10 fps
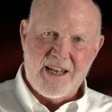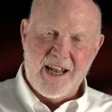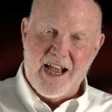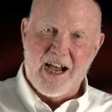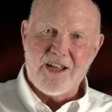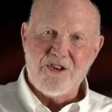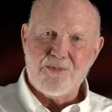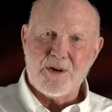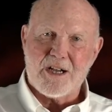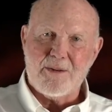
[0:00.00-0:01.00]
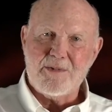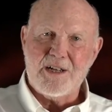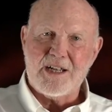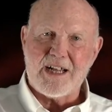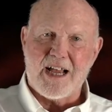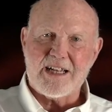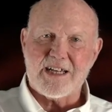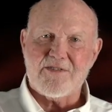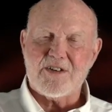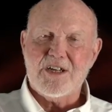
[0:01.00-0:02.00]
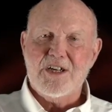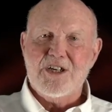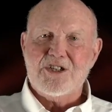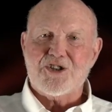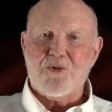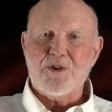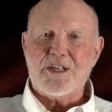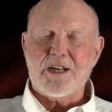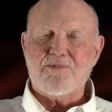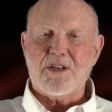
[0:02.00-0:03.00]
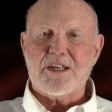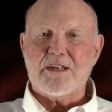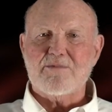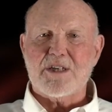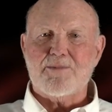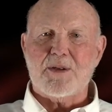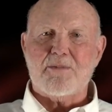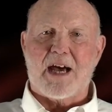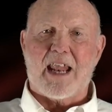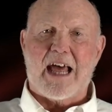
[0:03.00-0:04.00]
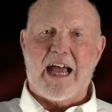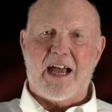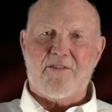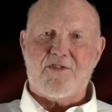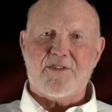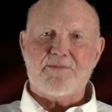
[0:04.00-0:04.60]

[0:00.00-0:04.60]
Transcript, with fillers: now you become decisive. So when something comes up in my life